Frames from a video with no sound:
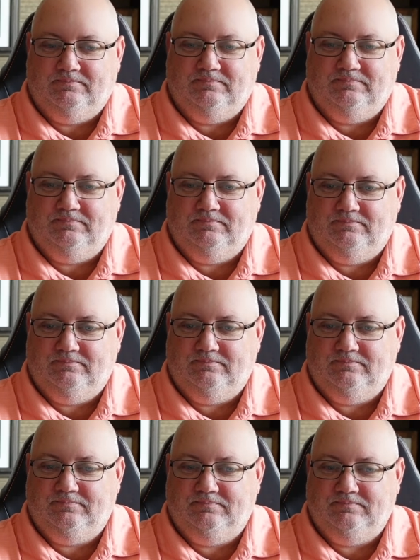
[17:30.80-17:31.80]

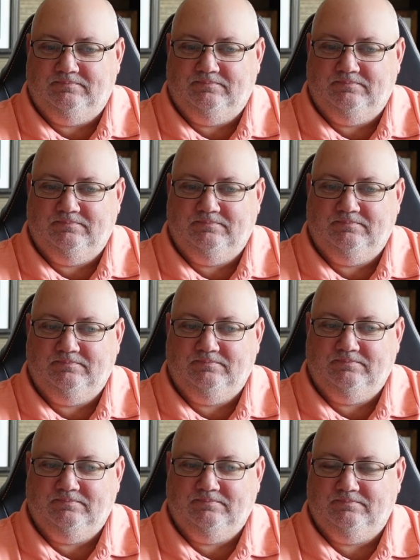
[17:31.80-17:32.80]

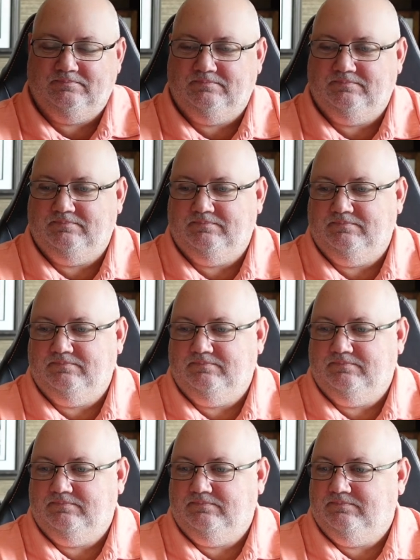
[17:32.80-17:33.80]

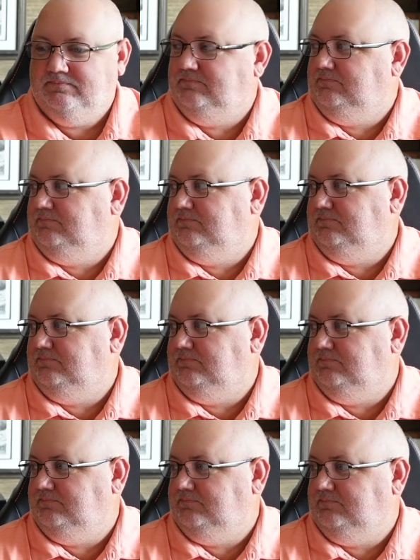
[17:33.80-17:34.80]

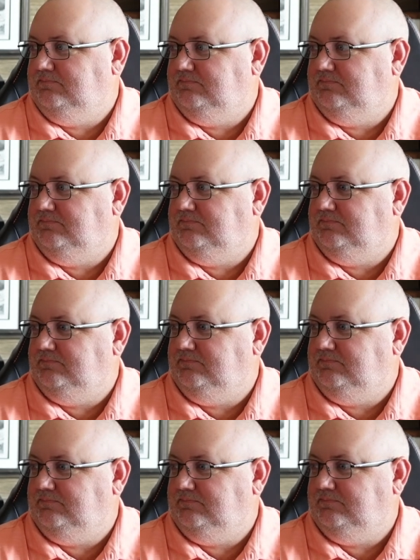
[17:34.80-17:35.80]

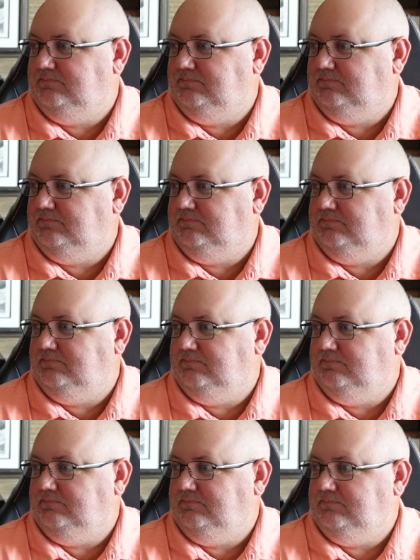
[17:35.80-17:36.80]

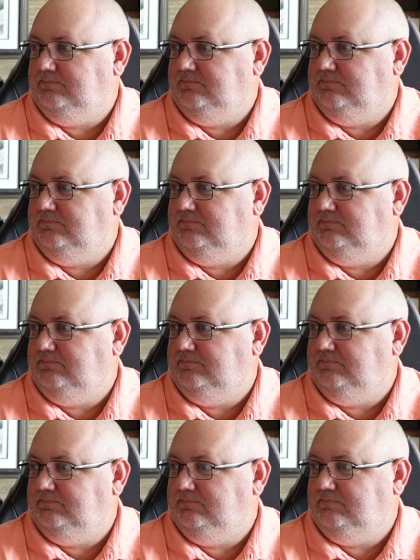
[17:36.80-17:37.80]

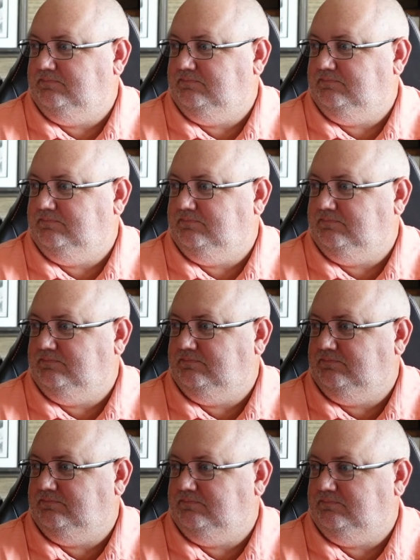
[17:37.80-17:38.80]
This person isn't speaking.